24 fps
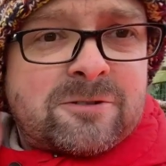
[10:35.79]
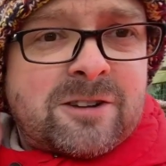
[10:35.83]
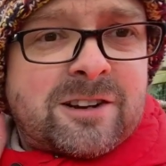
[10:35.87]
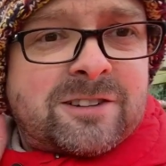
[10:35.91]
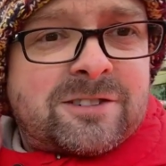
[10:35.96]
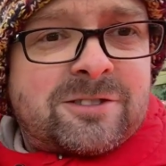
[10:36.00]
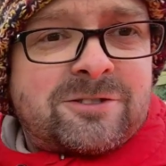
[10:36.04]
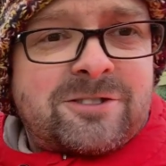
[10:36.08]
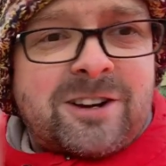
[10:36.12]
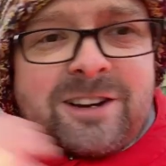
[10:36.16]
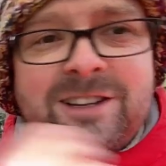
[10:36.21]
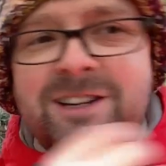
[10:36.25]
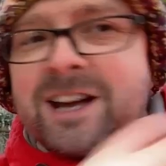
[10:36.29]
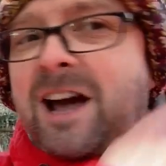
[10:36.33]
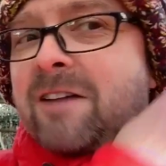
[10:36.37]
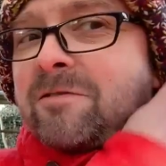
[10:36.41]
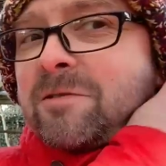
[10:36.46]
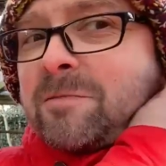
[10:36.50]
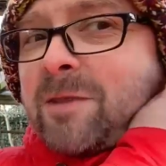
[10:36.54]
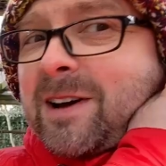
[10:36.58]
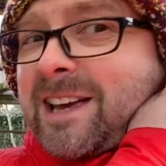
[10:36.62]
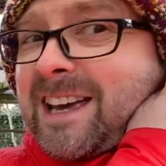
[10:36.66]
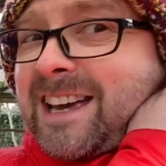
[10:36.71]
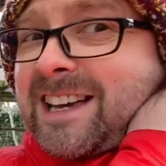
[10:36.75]
I'm trying to
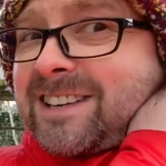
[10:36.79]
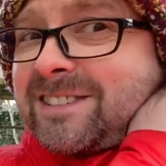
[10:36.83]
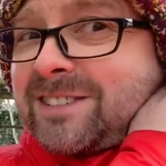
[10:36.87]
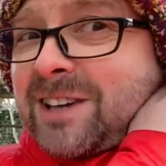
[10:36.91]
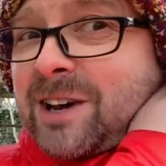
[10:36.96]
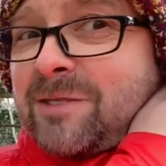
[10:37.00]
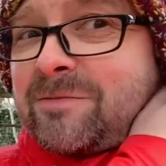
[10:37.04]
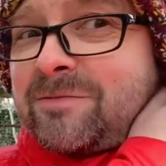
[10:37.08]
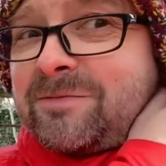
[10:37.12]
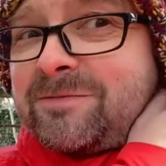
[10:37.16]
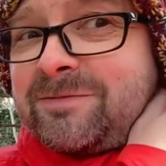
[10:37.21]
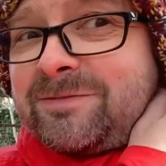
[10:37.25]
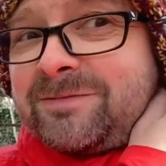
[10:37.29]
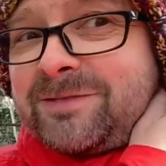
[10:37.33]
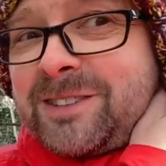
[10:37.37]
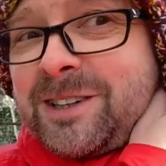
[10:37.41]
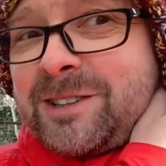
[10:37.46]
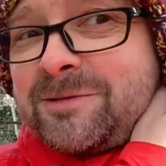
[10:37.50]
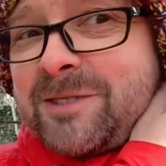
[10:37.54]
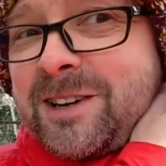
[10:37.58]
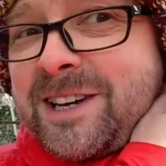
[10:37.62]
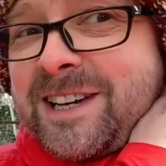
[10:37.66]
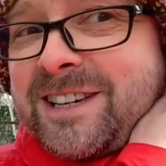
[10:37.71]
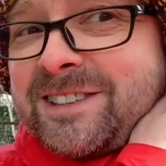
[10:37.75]
cover my ears up
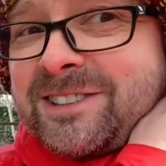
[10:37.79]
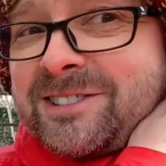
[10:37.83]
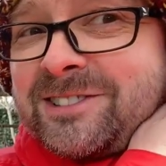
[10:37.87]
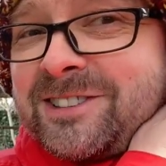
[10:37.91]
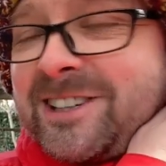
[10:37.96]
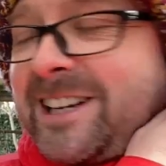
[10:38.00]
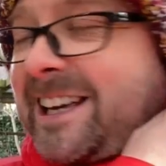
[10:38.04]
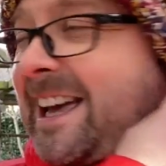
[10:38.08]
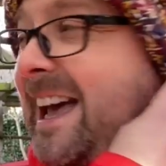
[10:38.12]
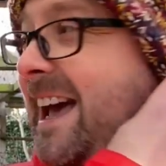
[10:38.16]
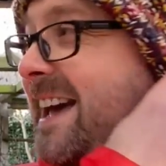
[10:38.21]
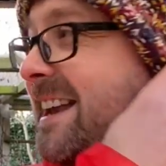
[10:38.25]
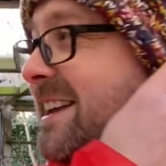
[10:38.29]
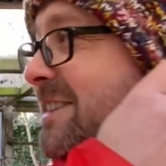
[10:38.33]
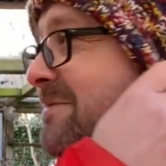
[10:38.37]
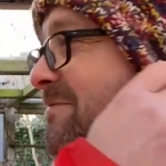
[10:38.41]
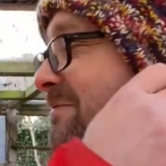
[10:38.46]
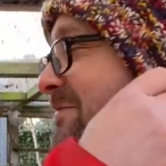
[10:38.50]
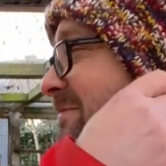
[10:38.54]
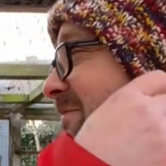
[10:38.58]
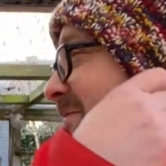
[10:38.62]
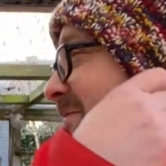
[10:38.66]
because my ears are really getting it.